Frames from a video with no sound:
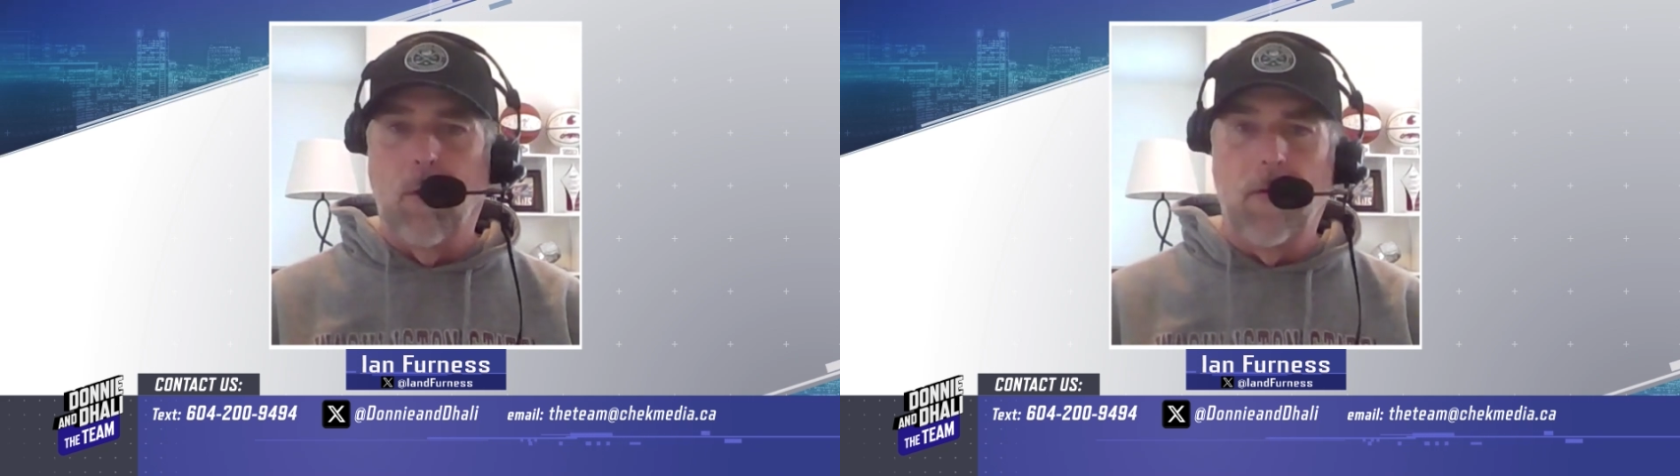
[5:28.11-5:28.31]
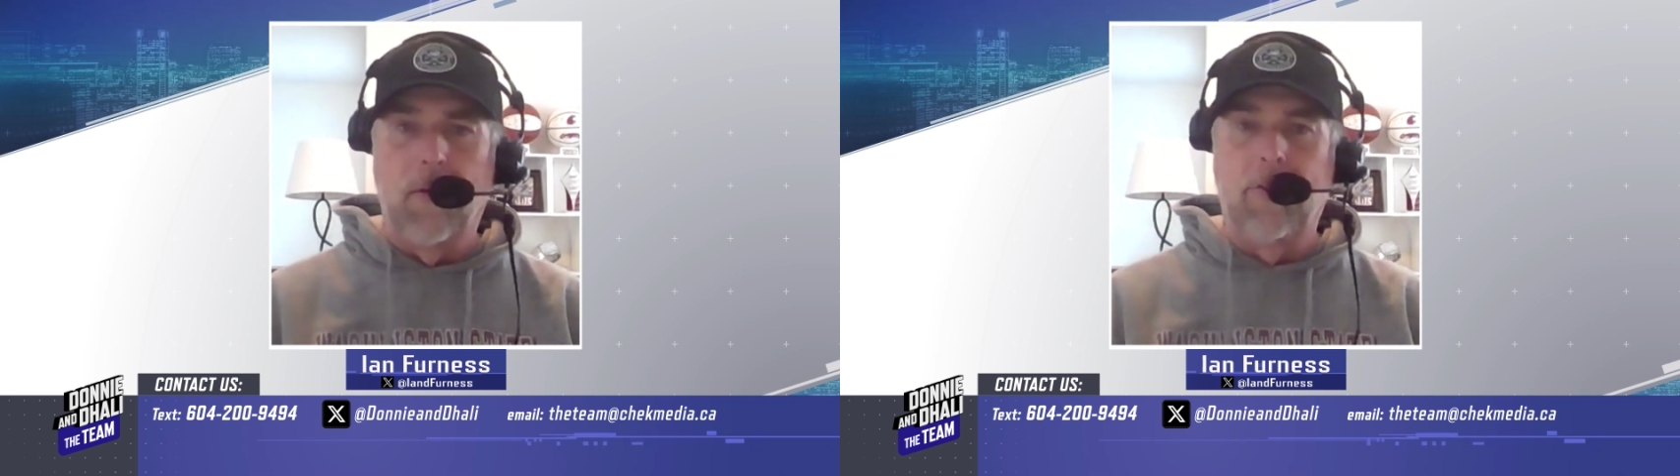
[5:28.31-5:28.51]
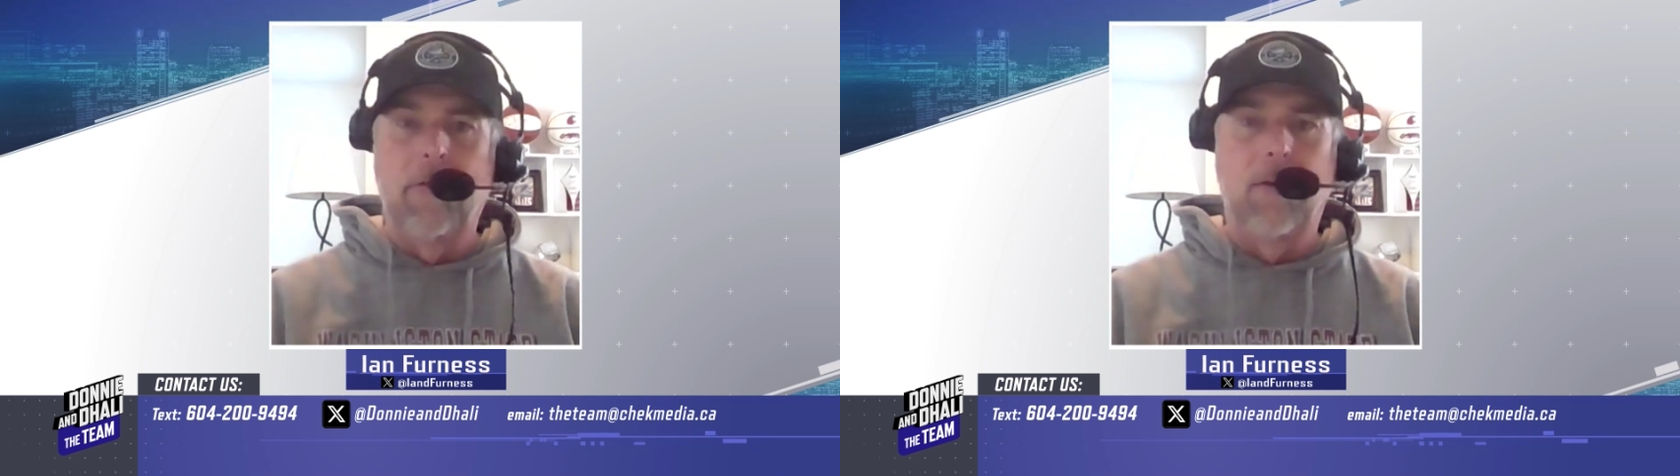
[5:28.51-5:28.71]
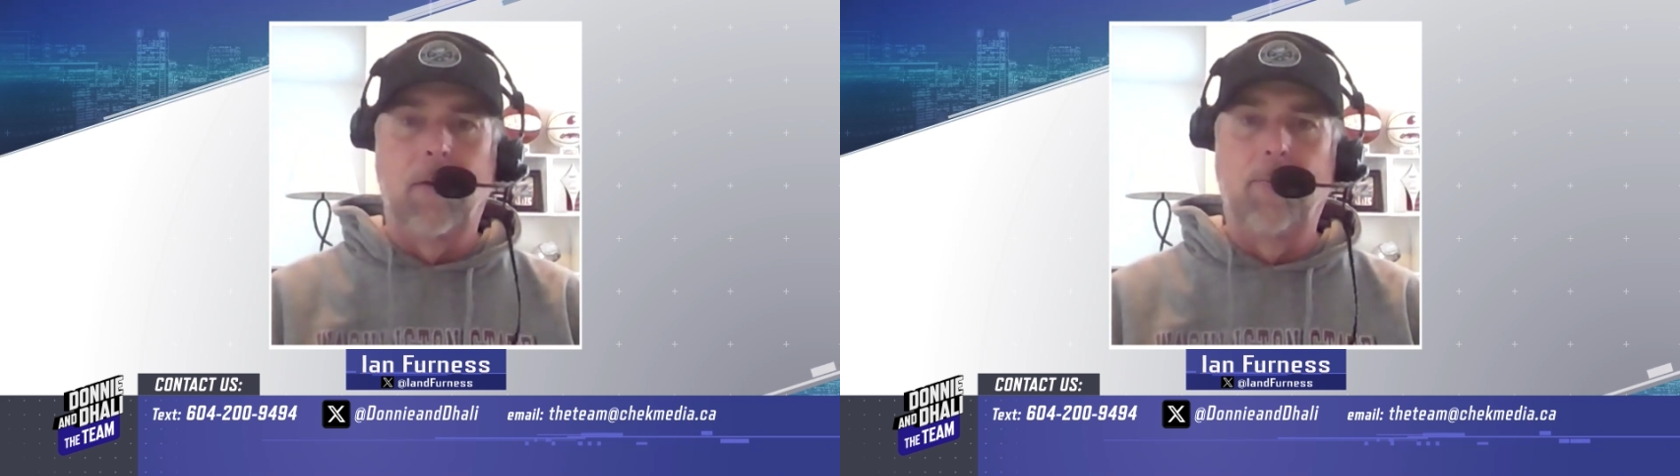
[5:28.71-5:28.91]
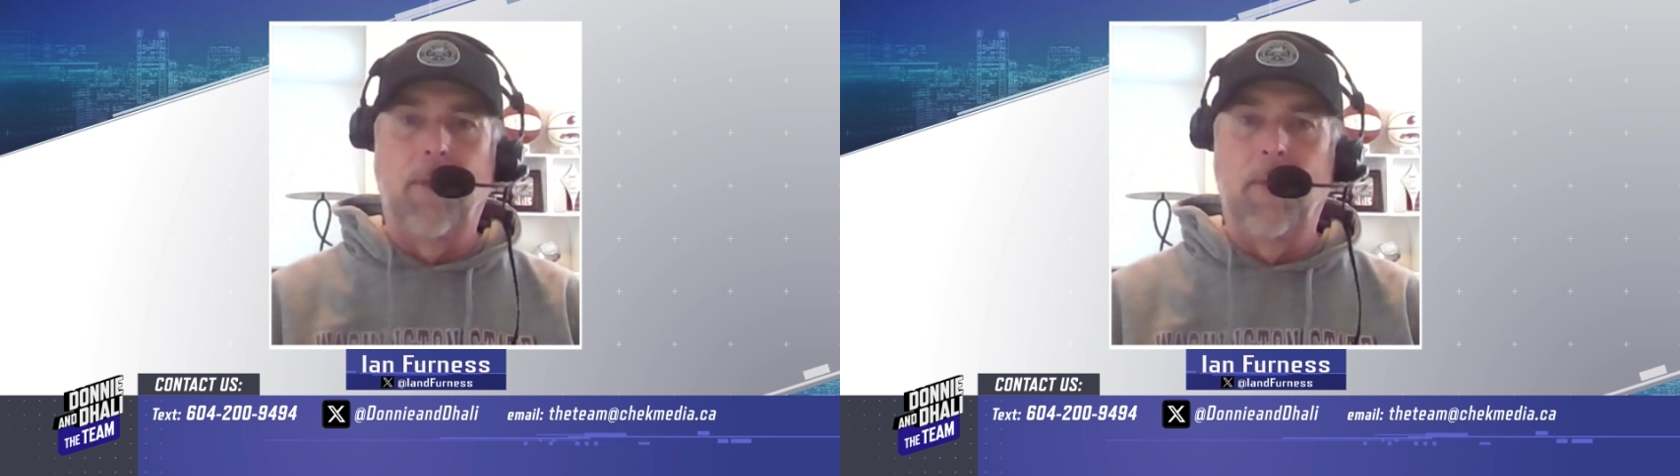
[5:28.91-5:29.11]
whether it's
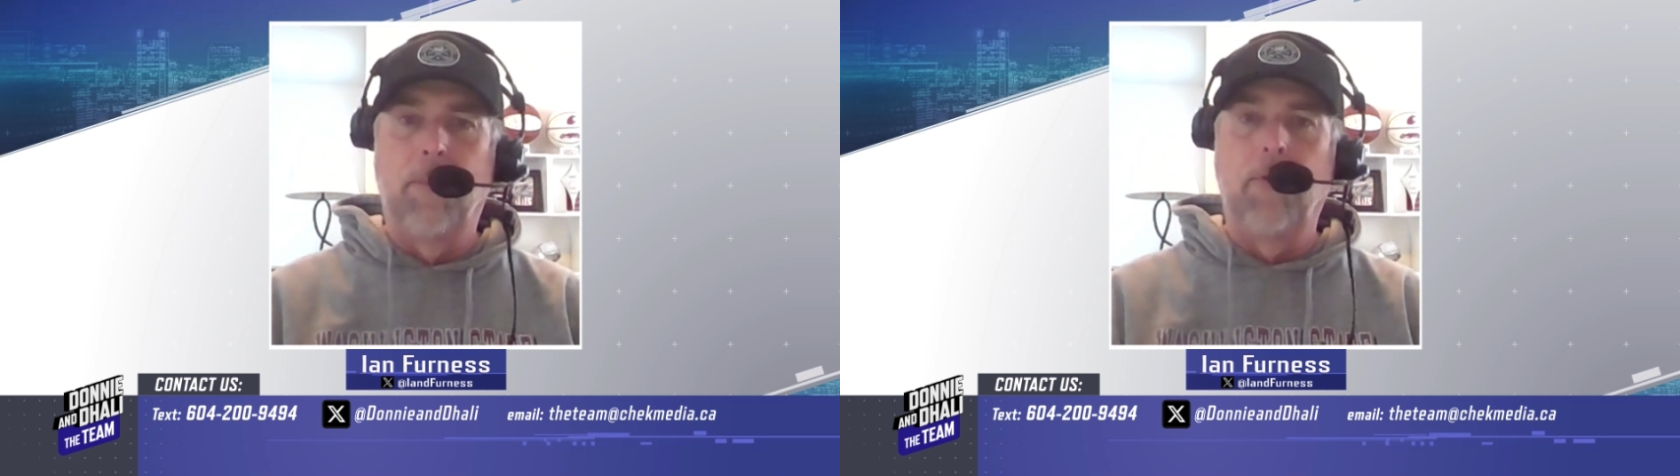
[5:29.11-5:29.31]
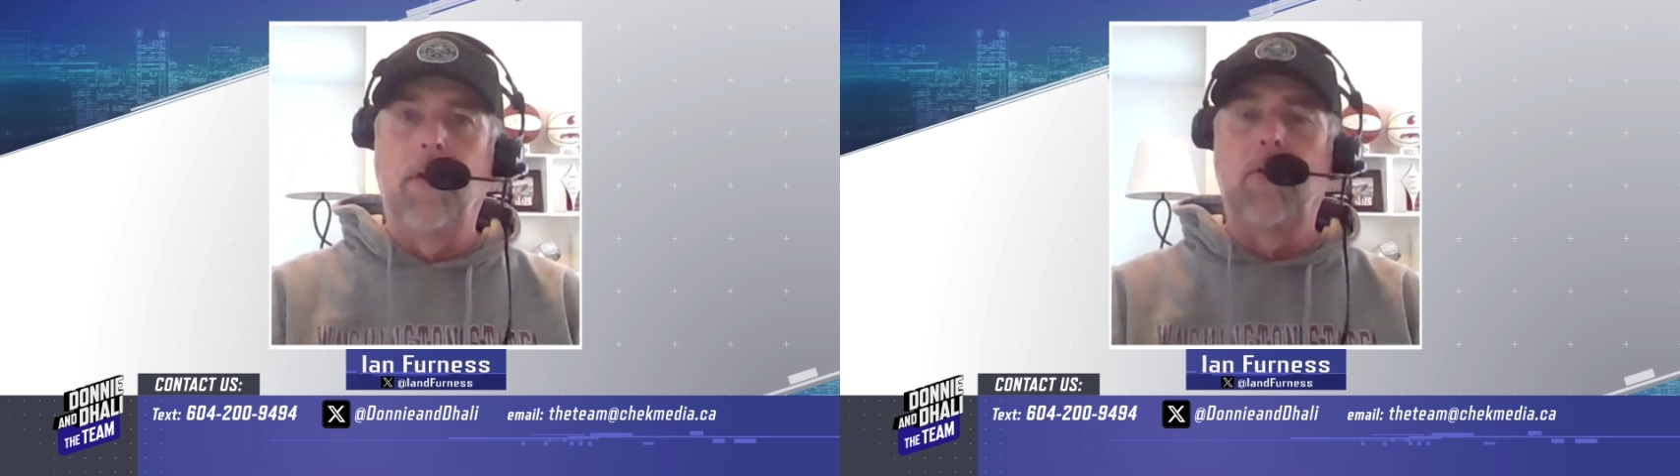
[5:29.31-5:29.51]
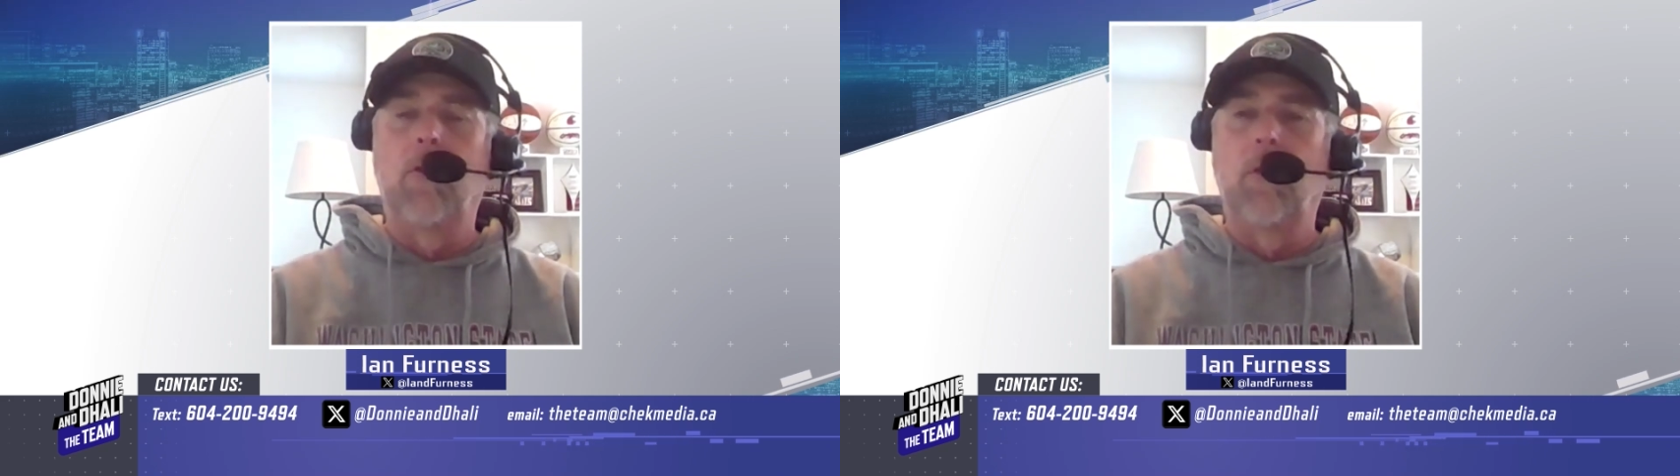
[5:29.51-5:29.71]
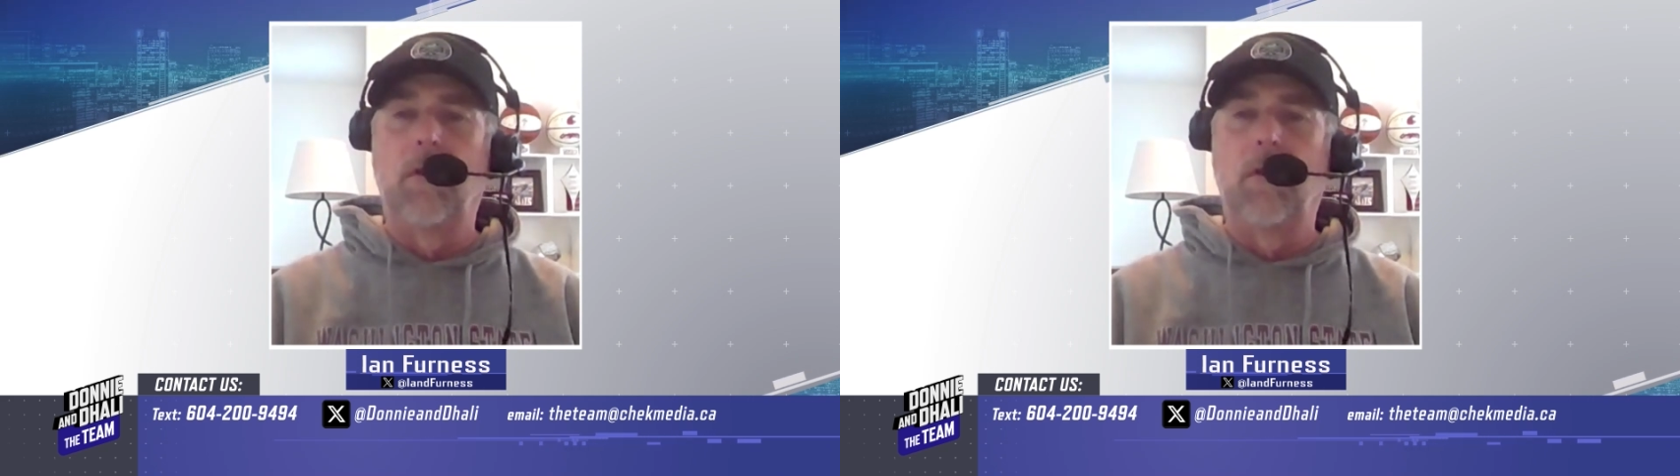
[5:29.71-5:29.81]
in the political